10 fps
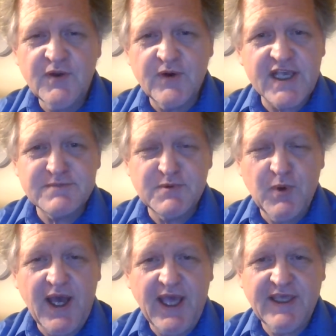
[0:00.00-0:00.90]
ask me
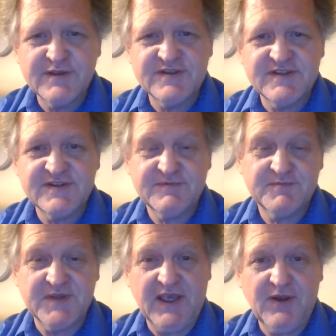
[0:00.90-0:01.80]
why. He's just
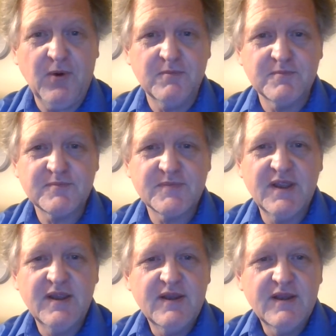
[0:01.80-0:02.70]
saying no.
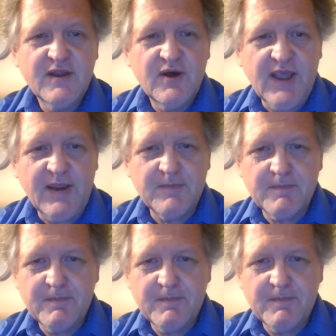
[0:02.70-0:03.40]
Okay.